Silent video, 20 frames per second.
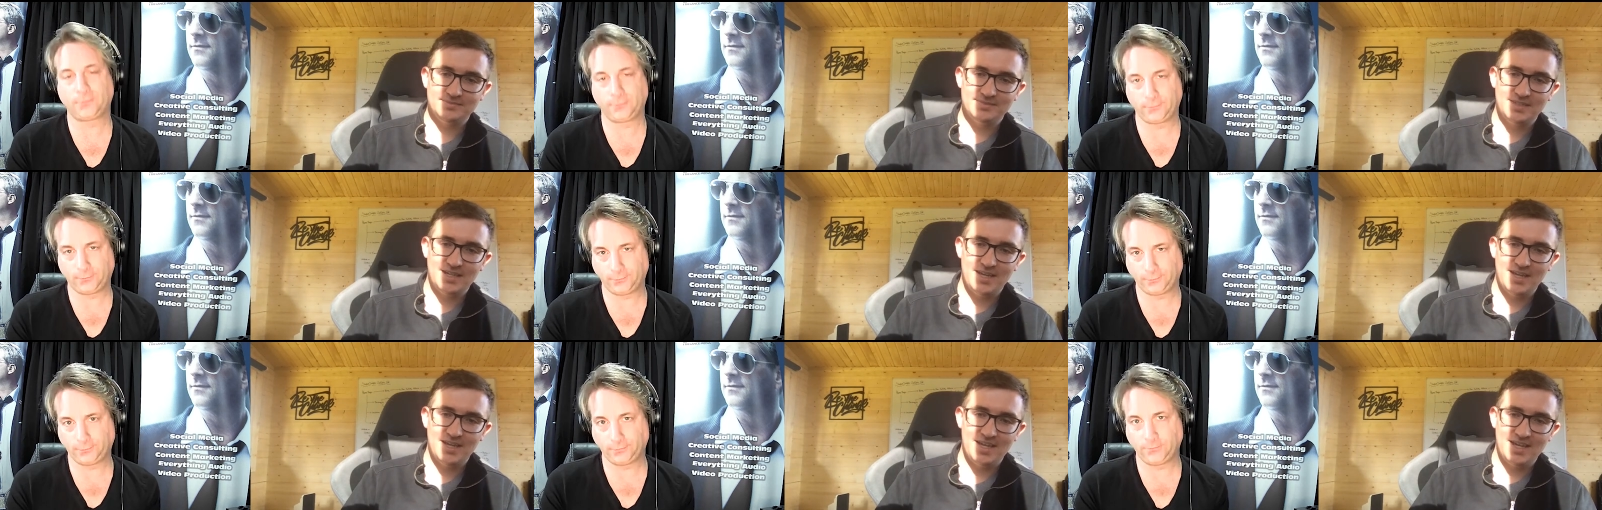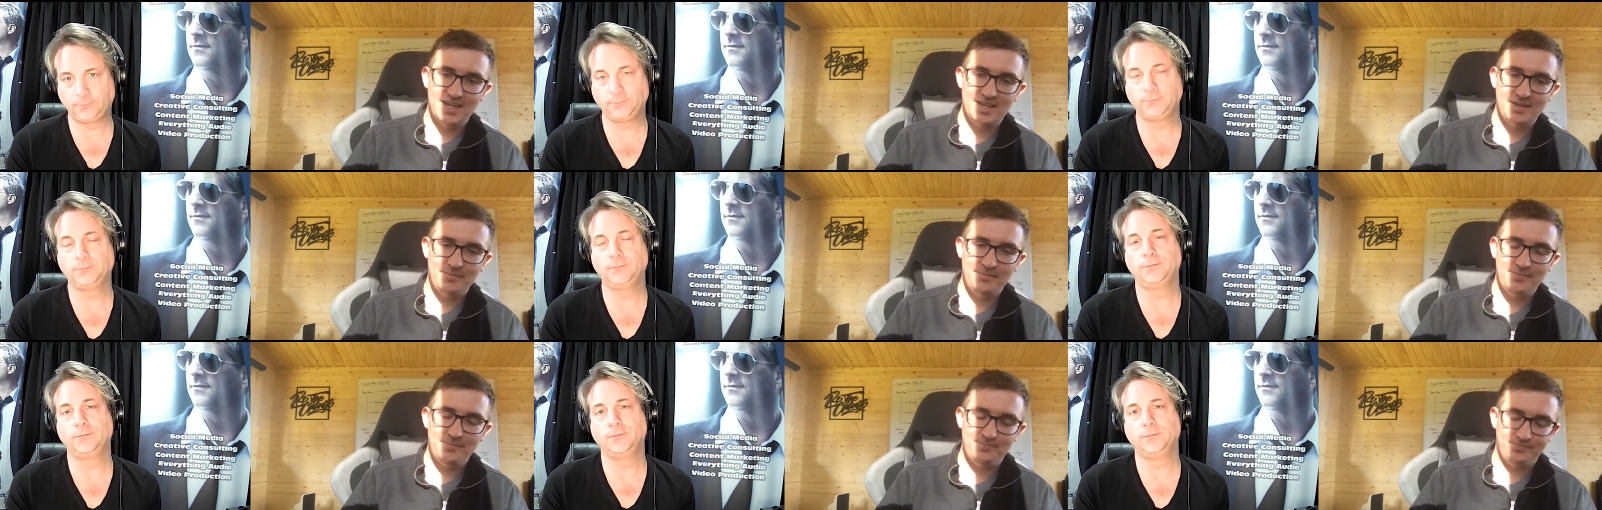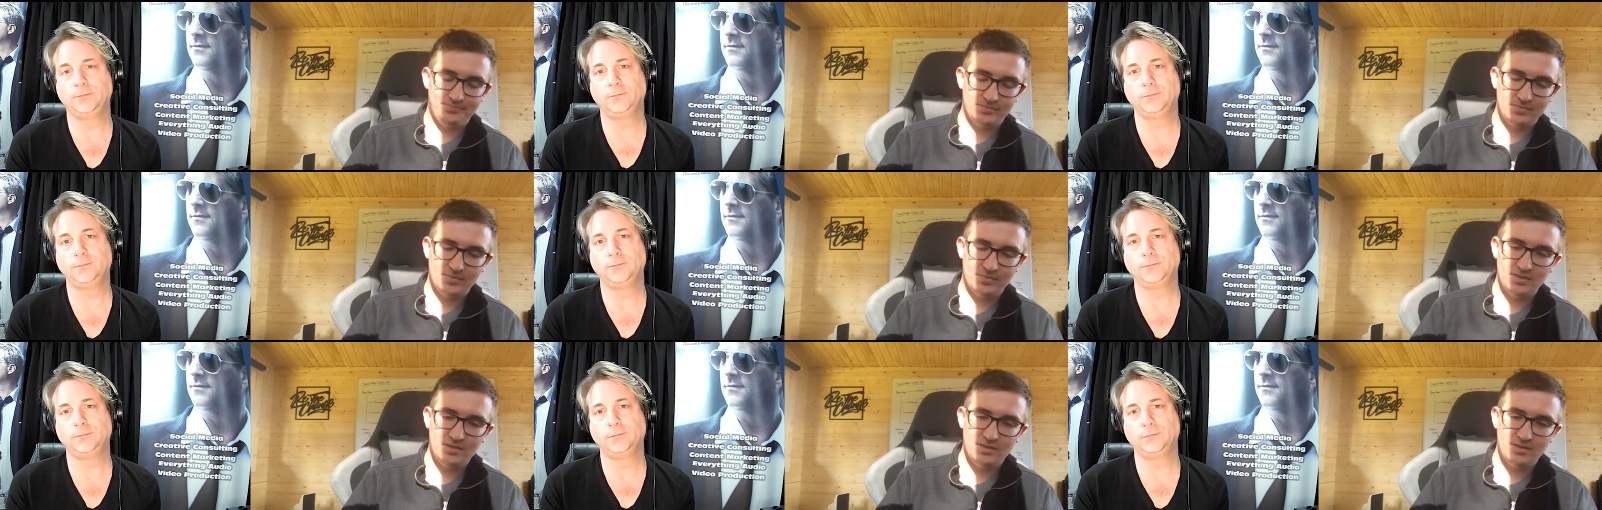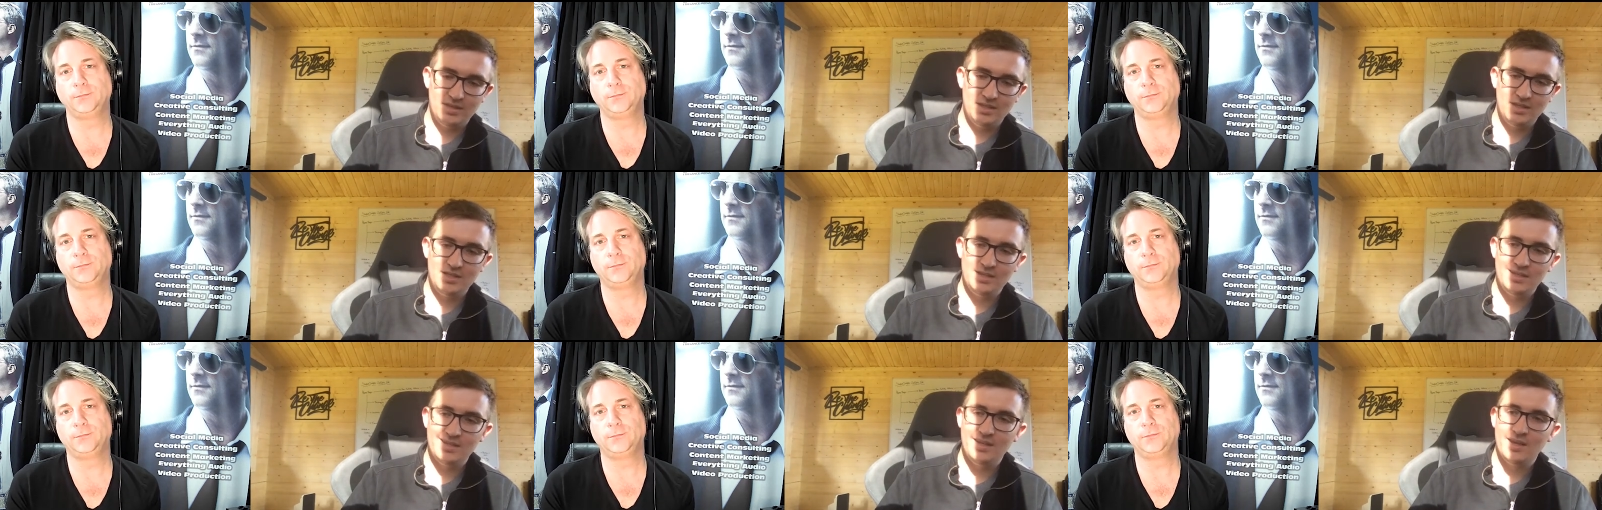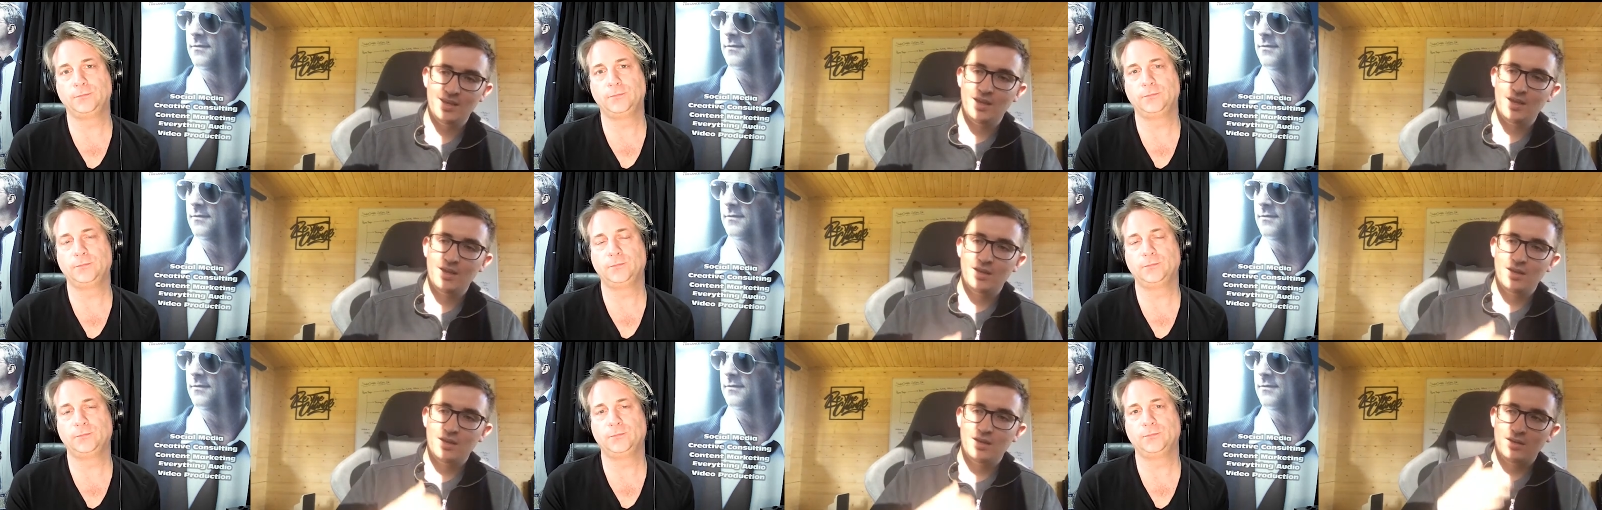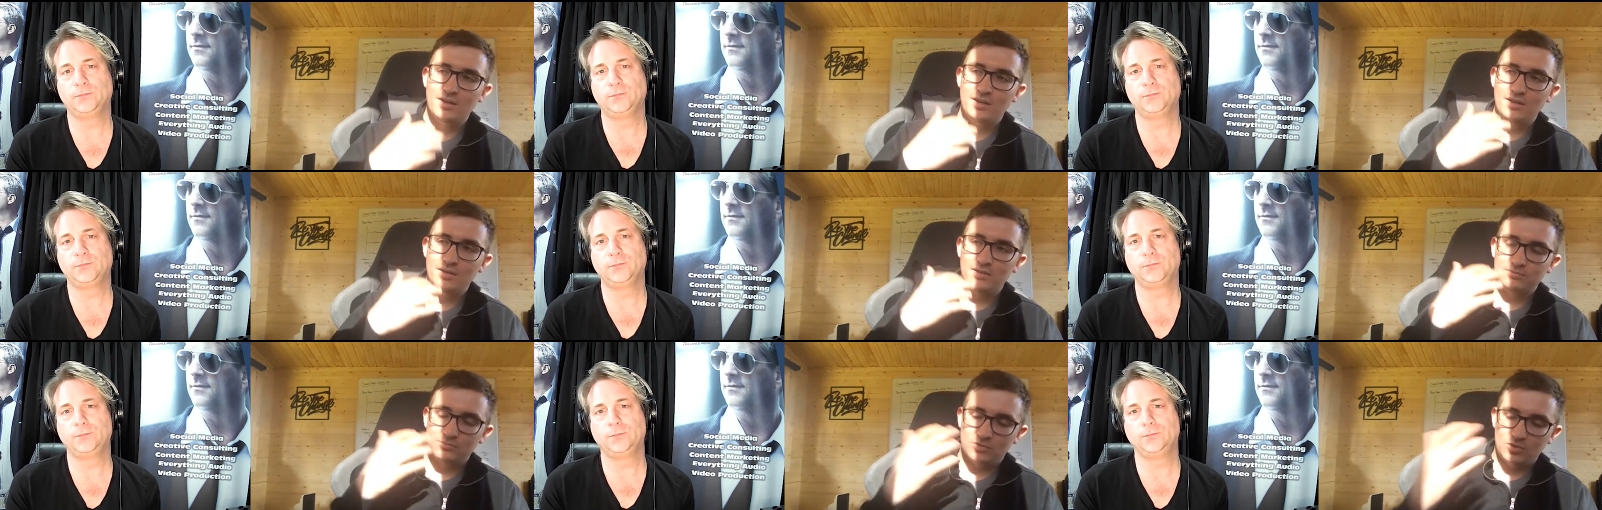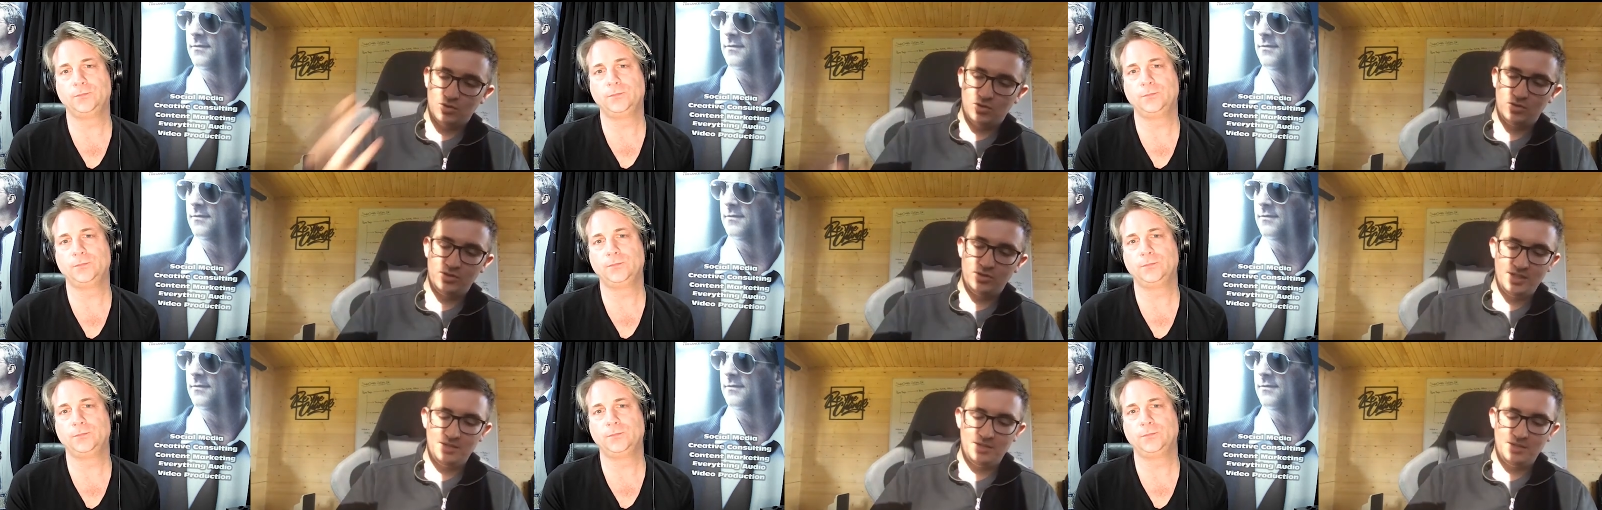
Speaker 1: Um, the online